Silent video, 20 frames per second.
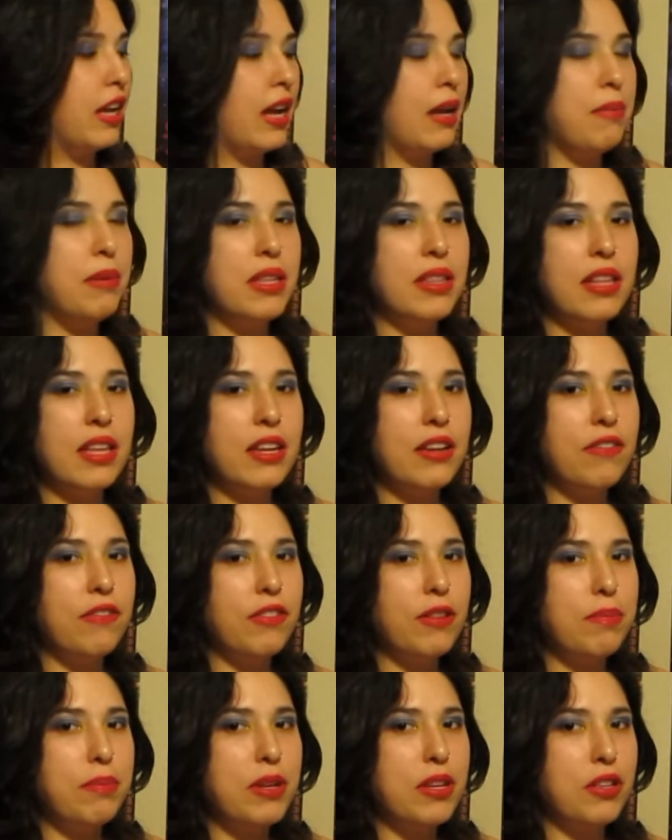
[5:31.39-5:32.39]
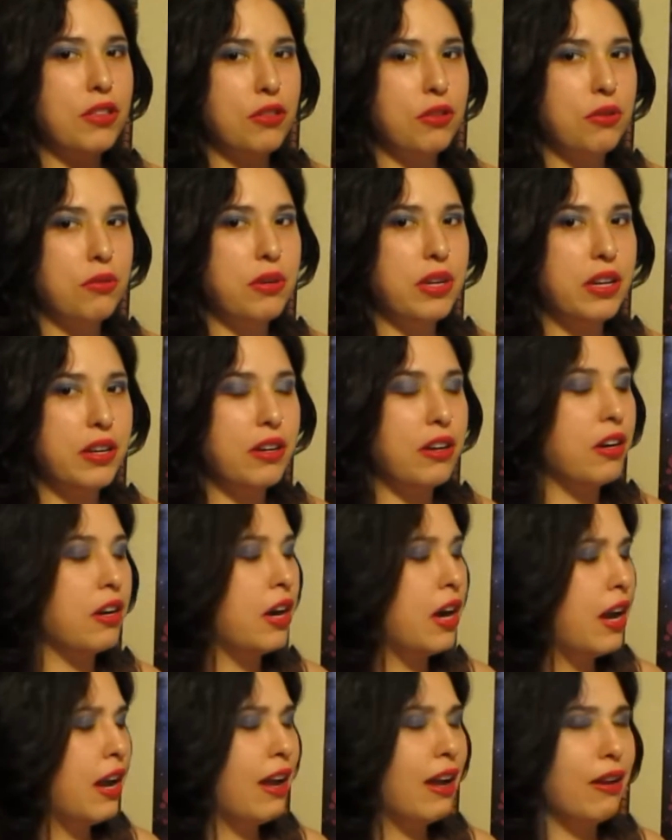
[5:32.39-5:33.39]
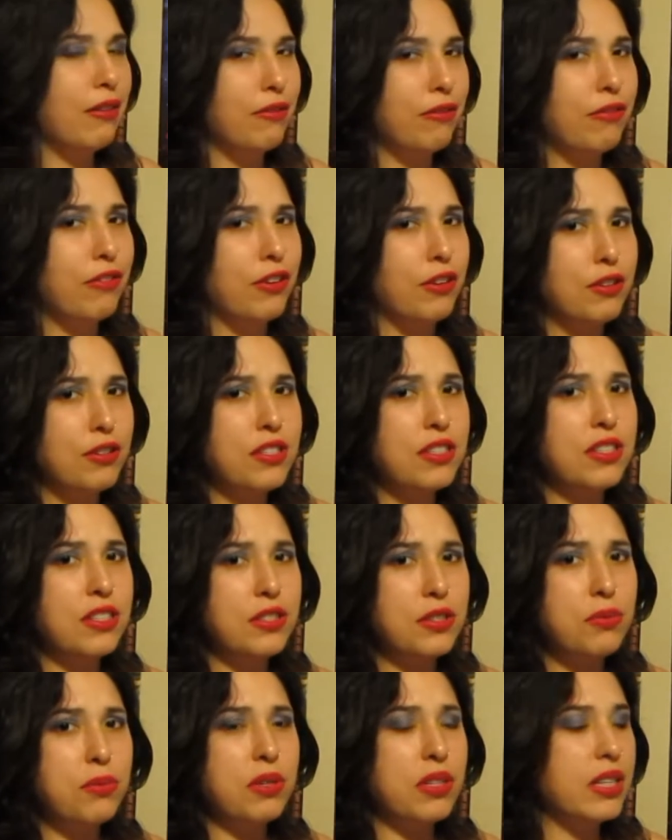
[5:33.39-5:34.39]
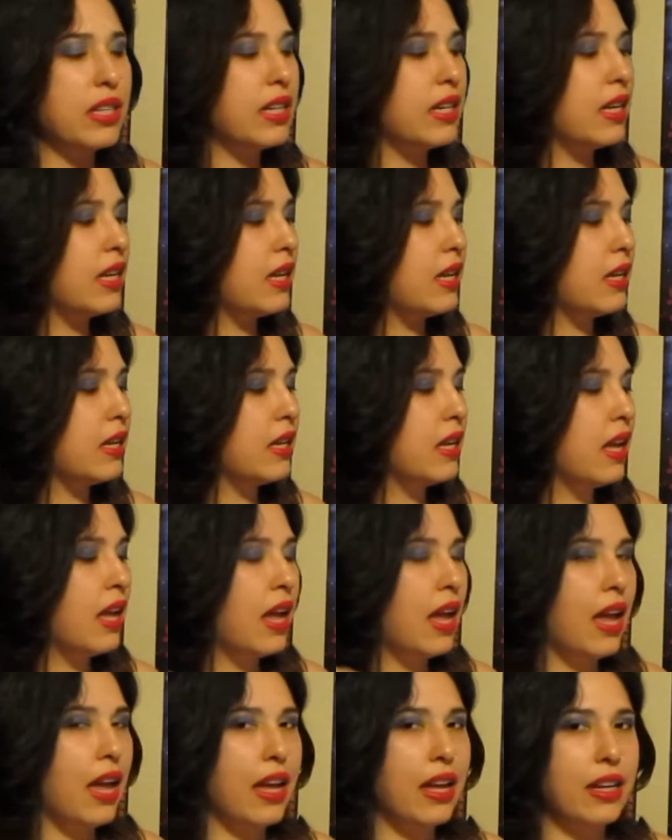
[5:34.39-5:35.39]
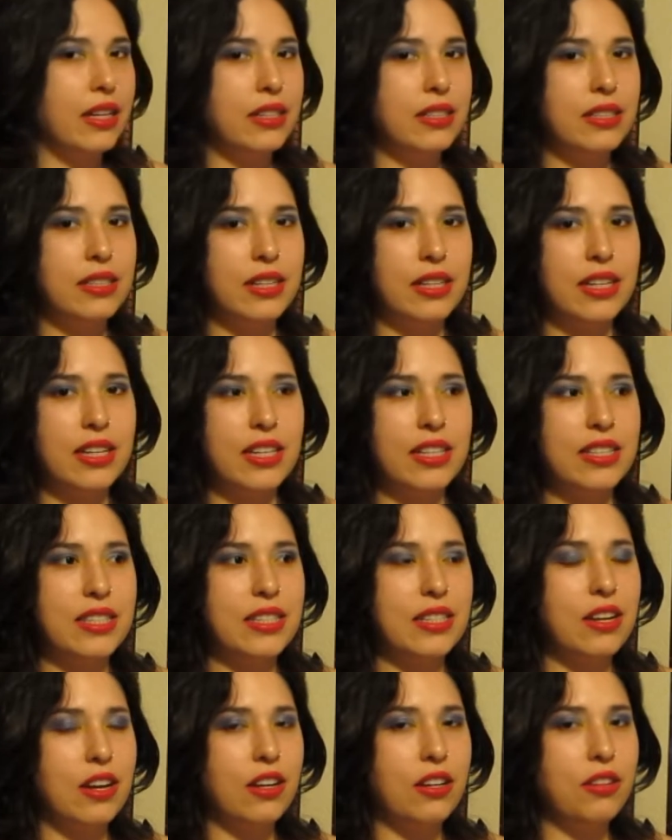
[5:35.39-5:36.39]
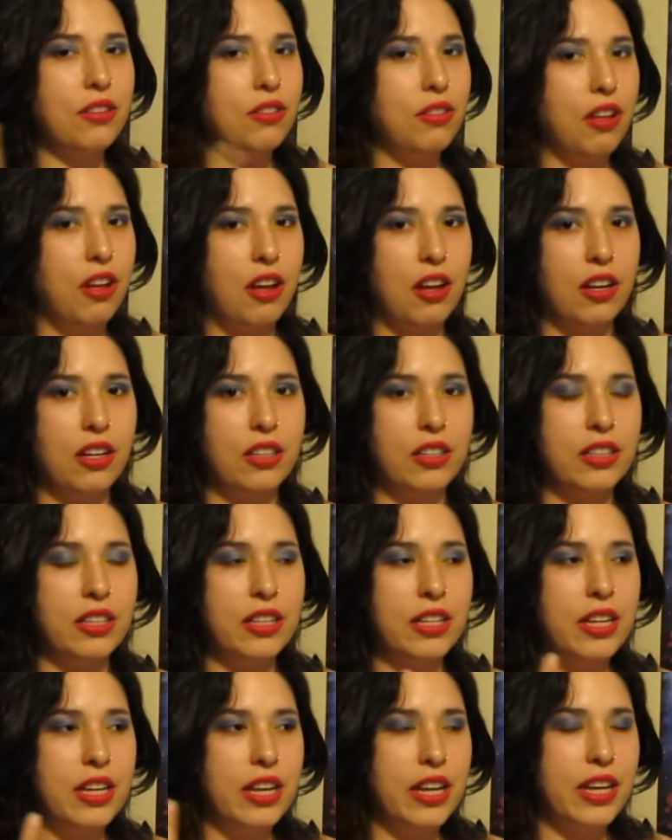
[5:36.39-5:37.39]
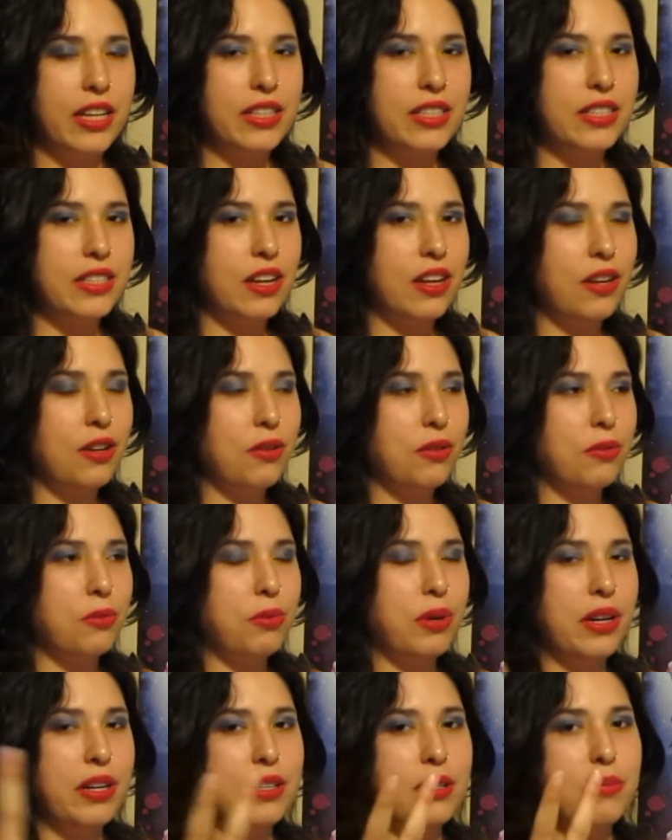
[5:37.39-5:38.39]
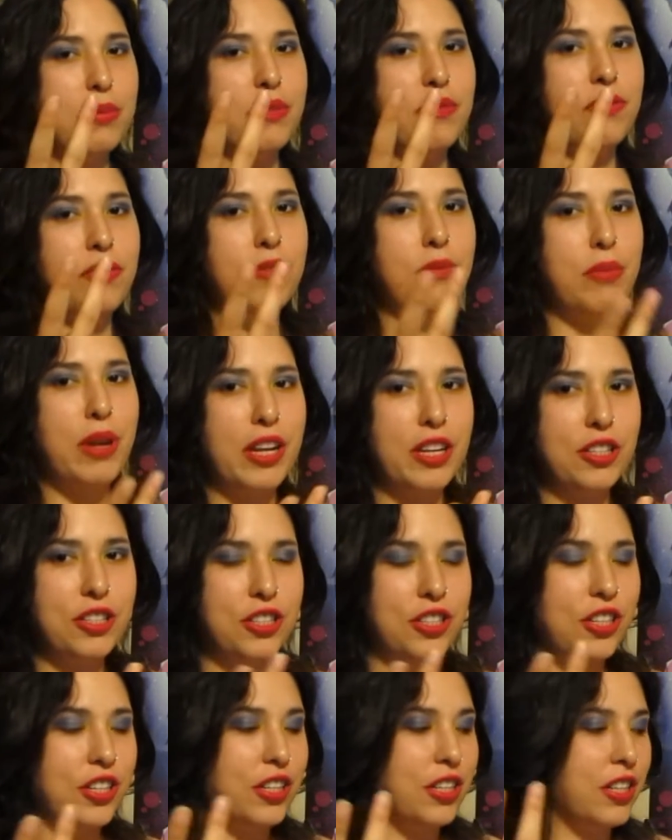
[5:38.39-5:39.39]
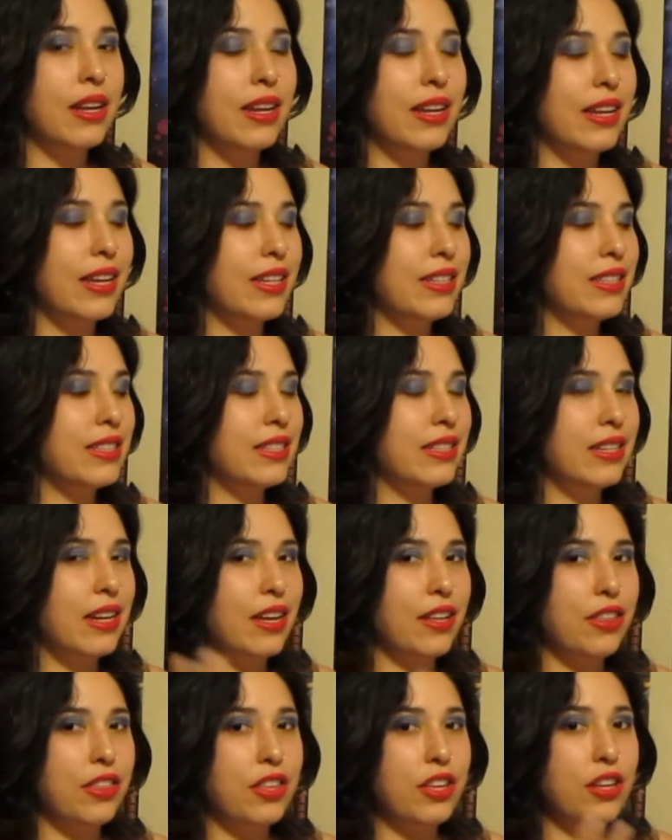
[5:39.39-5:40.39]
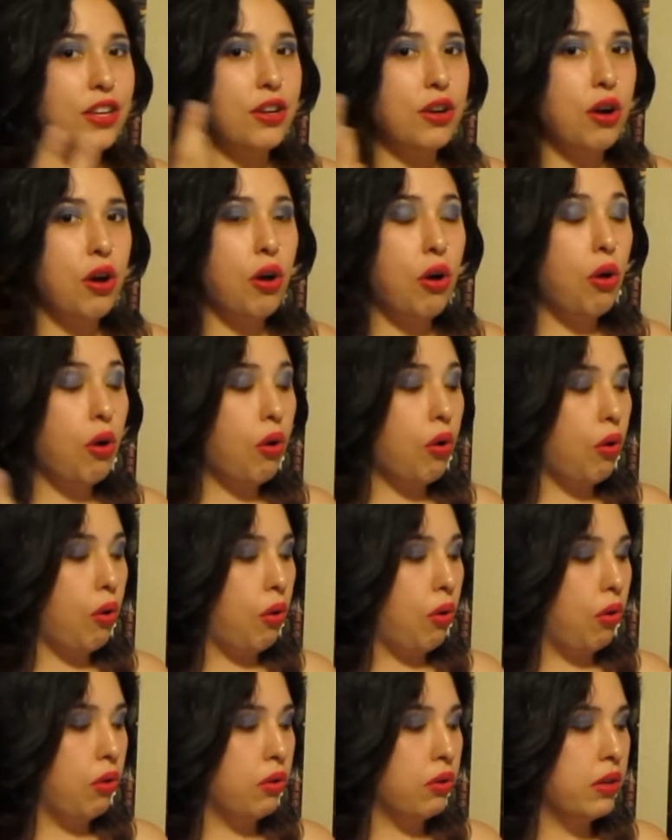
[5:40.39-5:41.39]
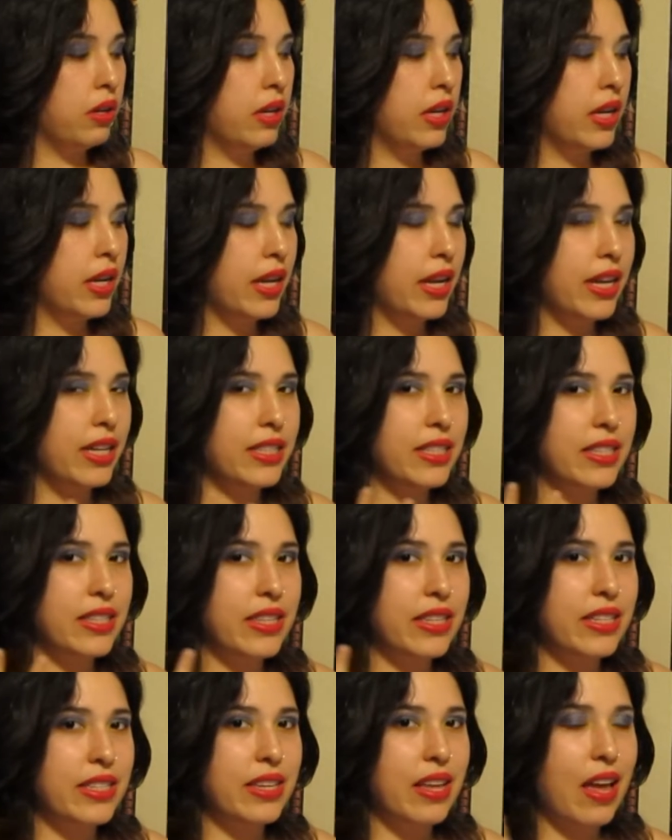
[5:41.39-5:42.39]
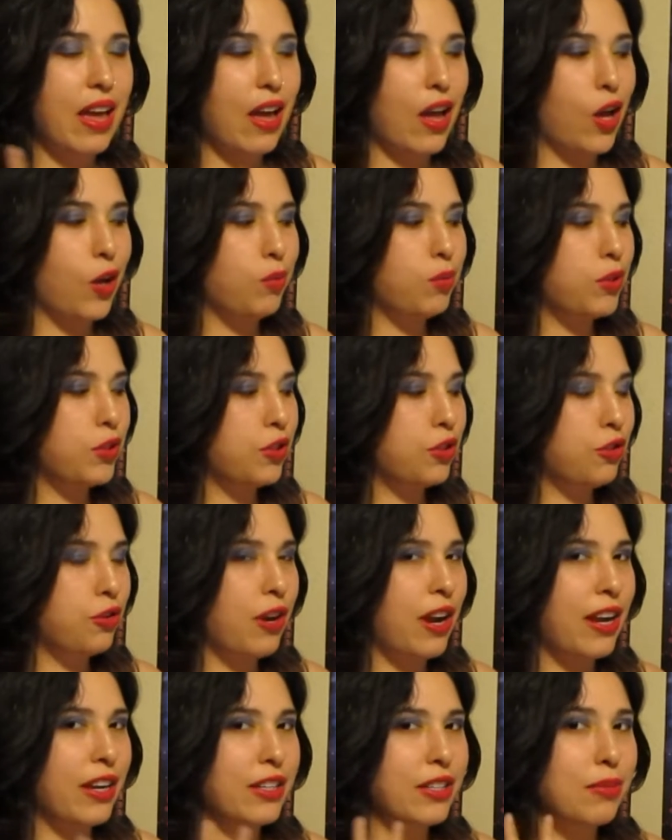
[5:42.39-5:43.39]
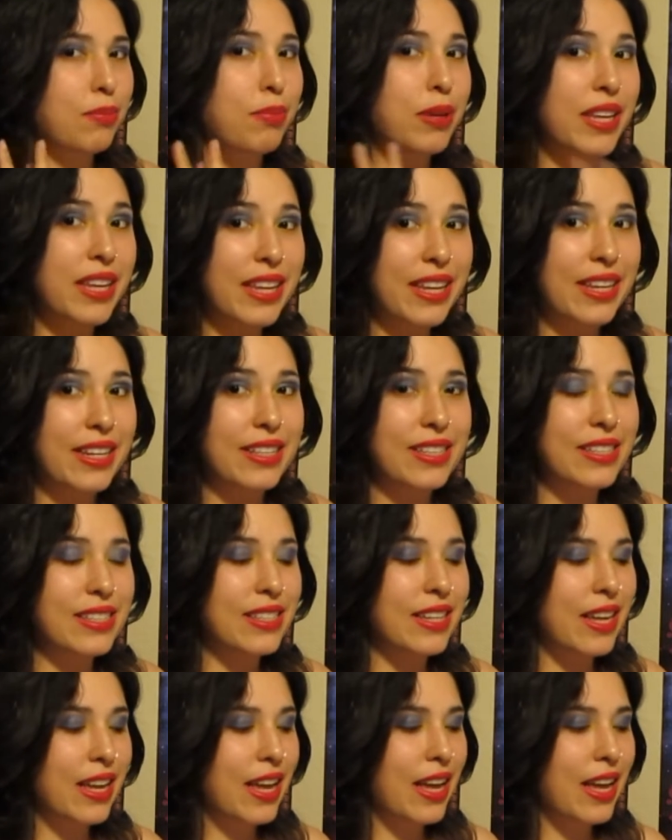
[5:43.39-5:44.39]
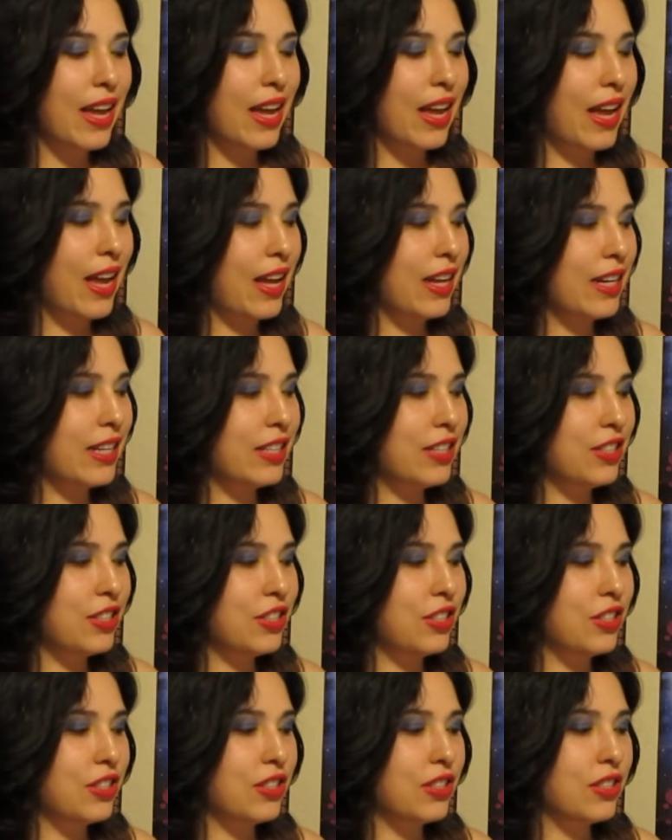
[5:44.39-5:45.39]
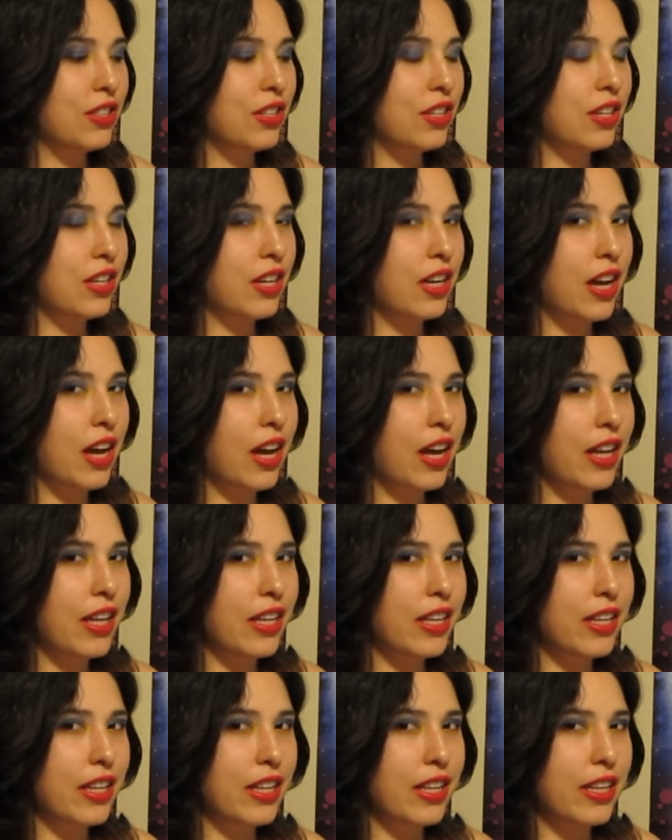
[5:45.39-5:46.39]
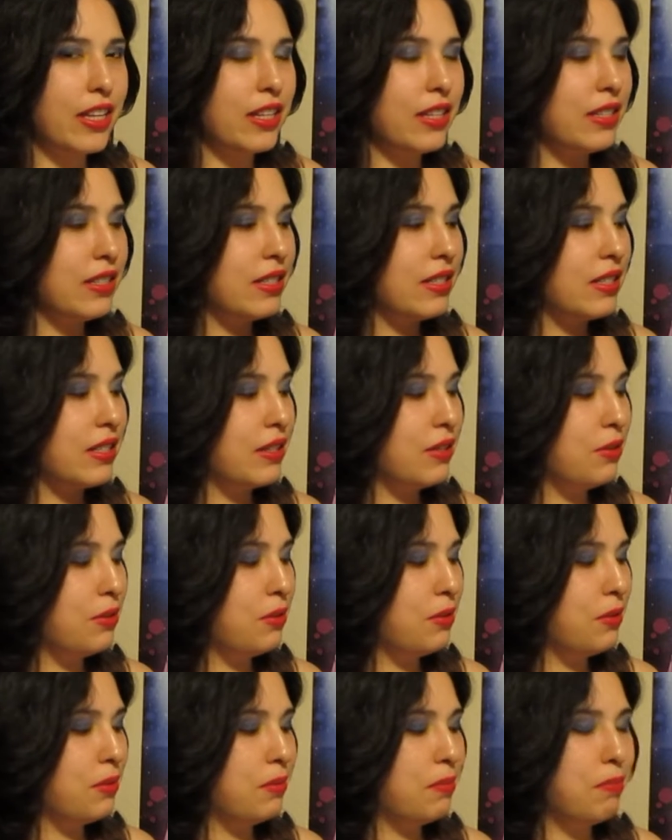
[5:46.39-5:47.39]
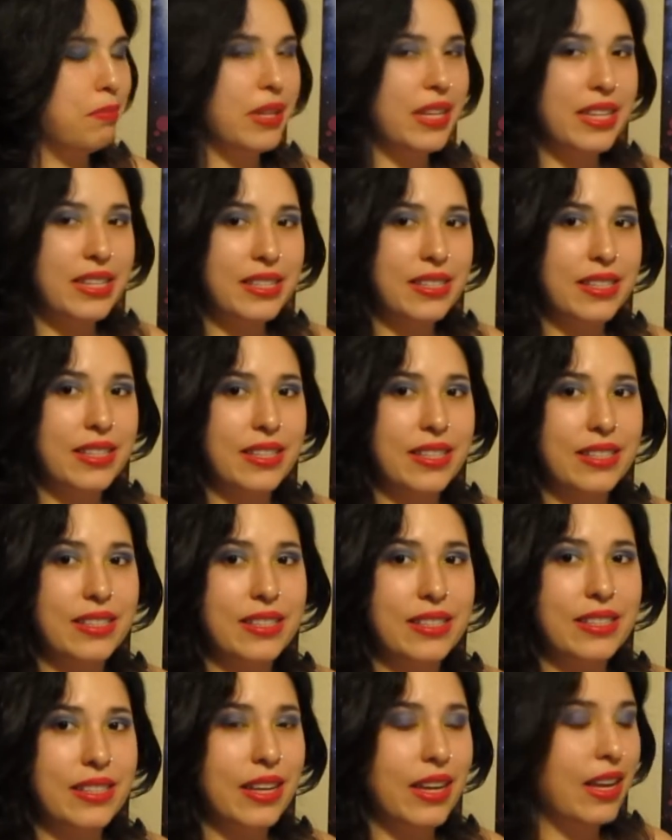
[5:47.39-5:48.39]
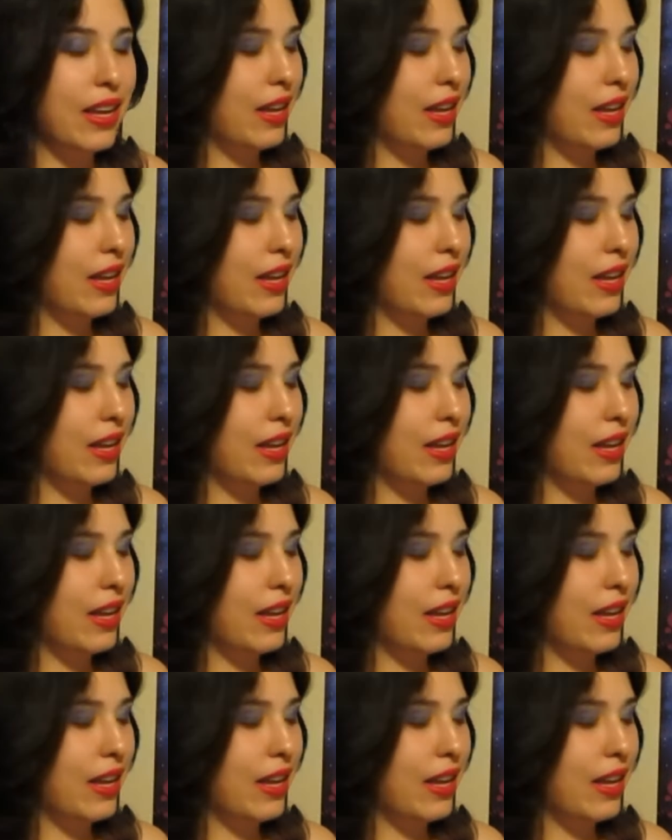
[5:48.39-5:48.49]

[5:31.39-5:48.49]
I mean, like, flipping through here at first is really neat, and it's not a log, it's not random information, it's nothing whole, it's this abstract piece, and it's cut into pieces.